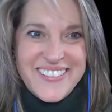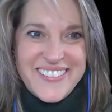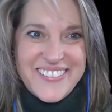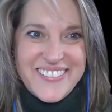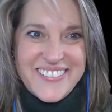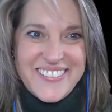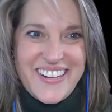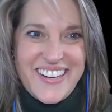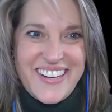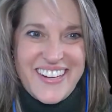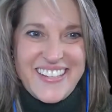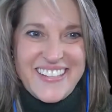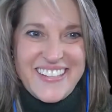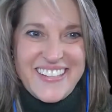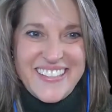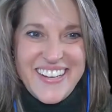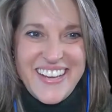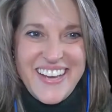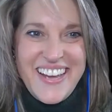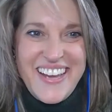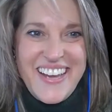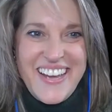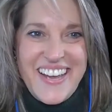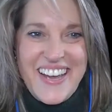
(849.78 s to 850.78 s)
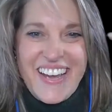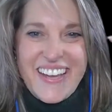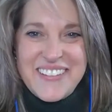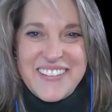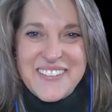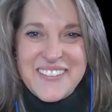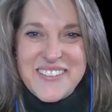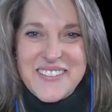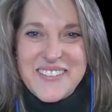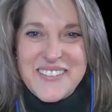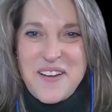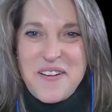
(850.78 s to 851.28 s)
right?
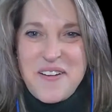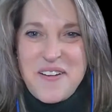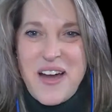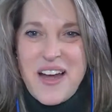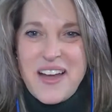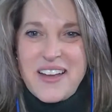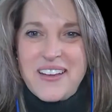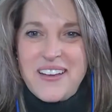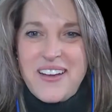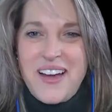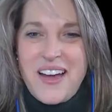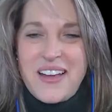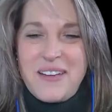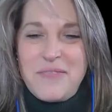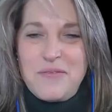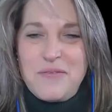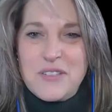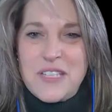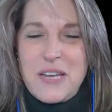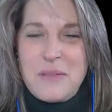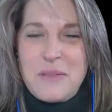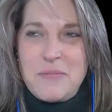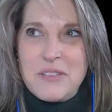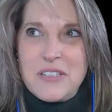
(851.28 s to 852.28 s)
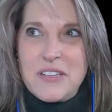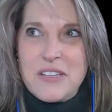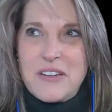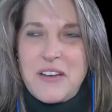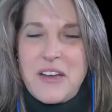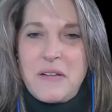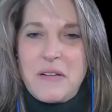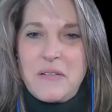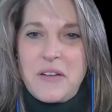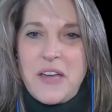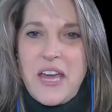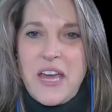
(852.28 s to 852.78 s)
And so I was able
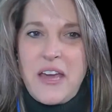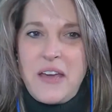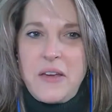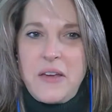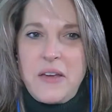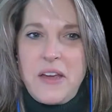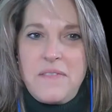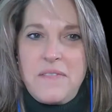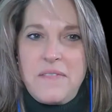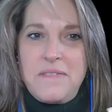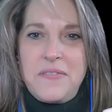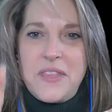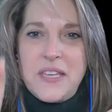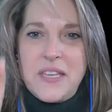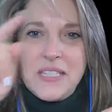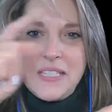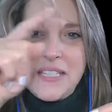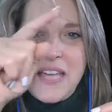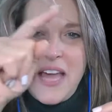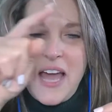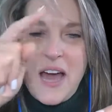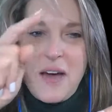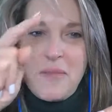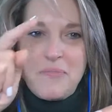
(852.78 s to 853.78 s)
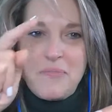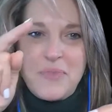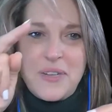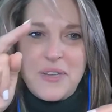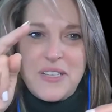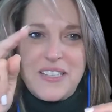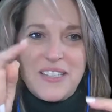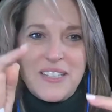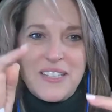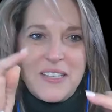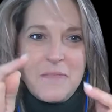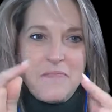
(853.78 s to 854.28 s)
to, okay, if this
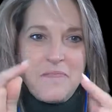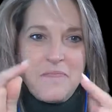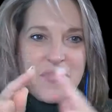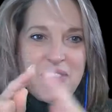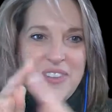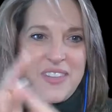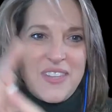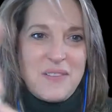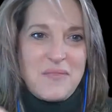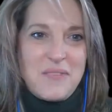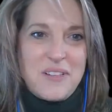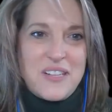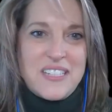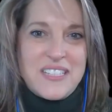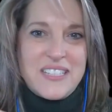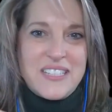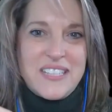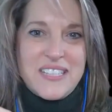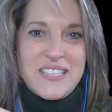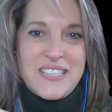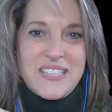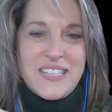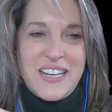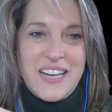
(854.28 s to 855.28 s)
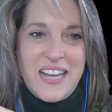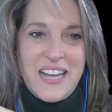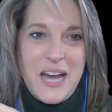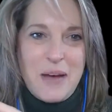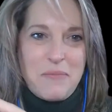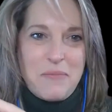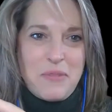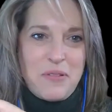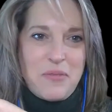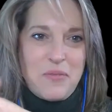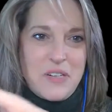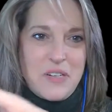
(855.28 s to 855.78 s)
happens, then what is this going to
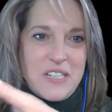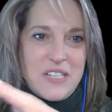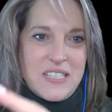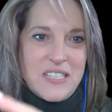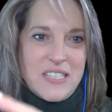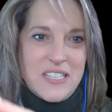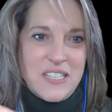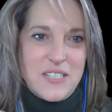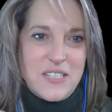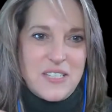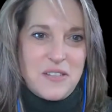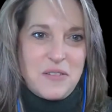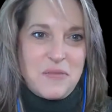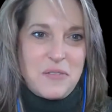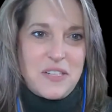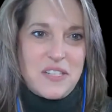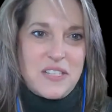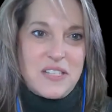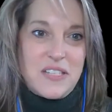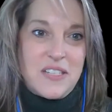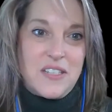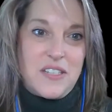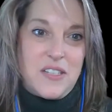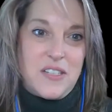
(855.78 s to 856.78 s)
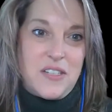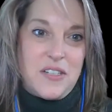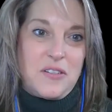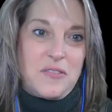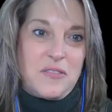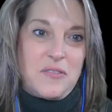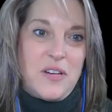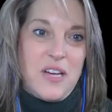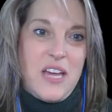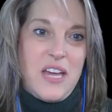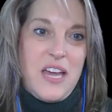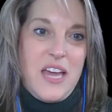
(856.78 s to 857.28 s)
happen? What does this do? What does this
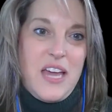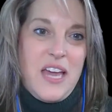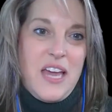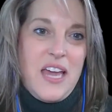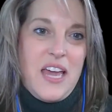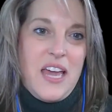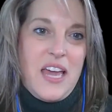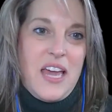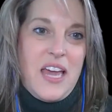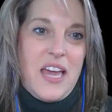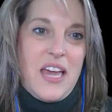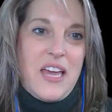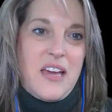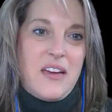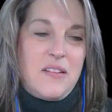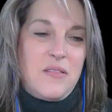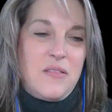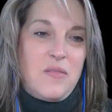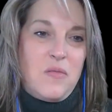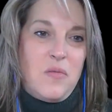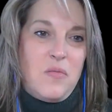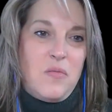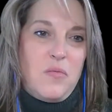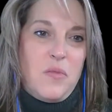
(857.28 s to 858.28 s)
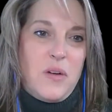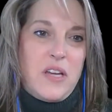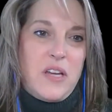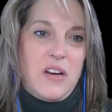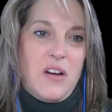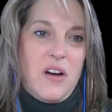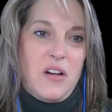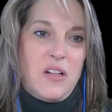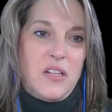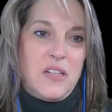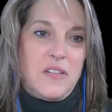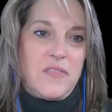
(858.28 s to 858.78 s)
do? And when
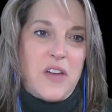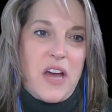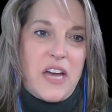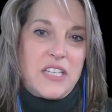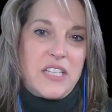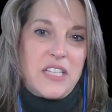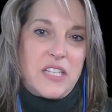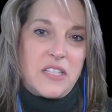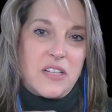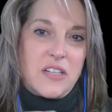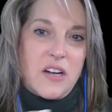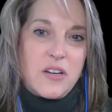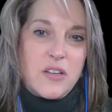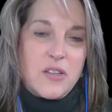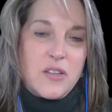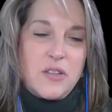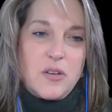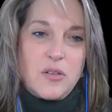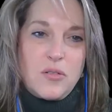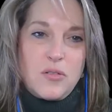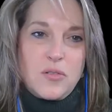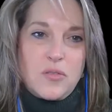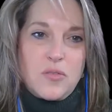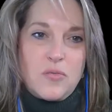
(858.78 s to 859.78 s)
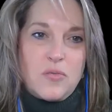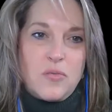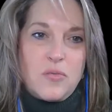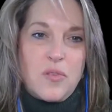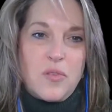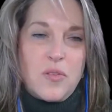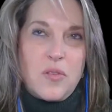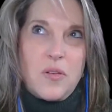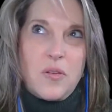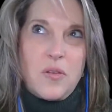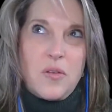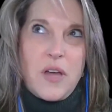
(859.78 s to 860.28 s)
I started those
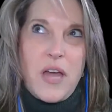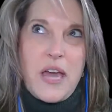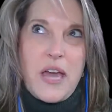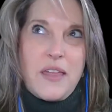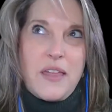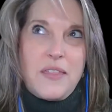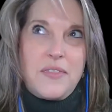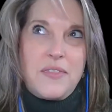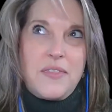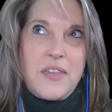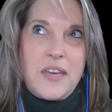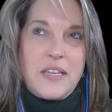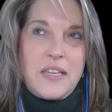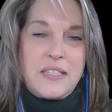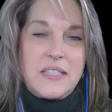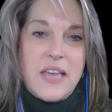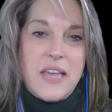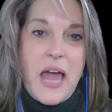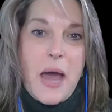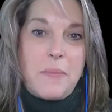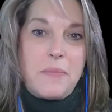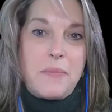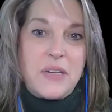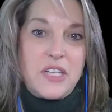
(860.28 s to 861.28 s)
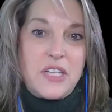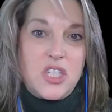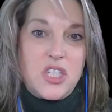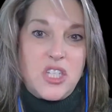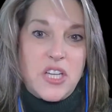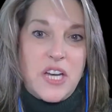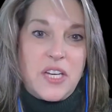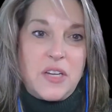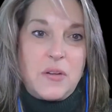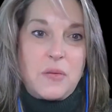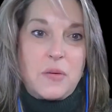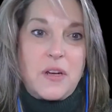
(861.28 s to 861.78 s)
things happening
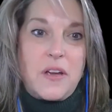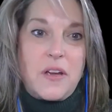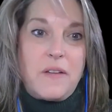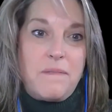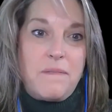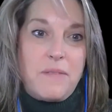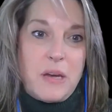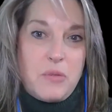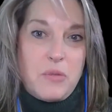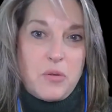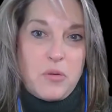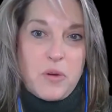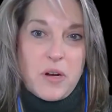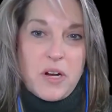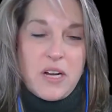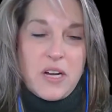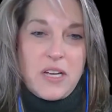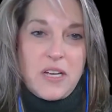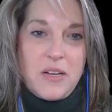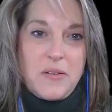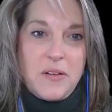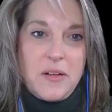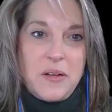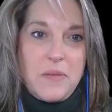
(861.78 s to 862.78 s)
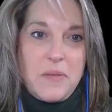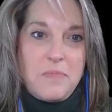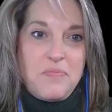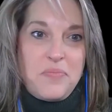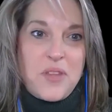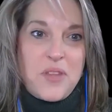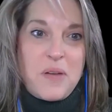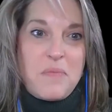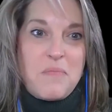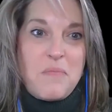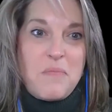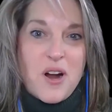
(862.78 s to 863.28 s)
January, February,
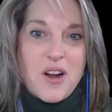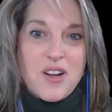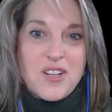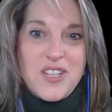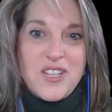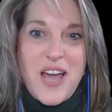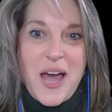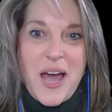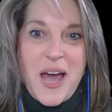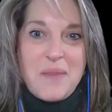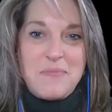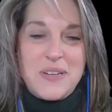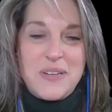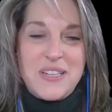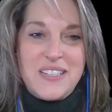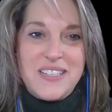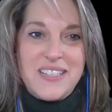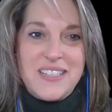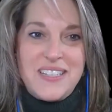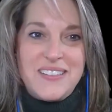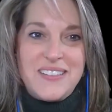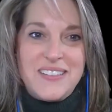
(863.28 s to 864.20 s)
March happened,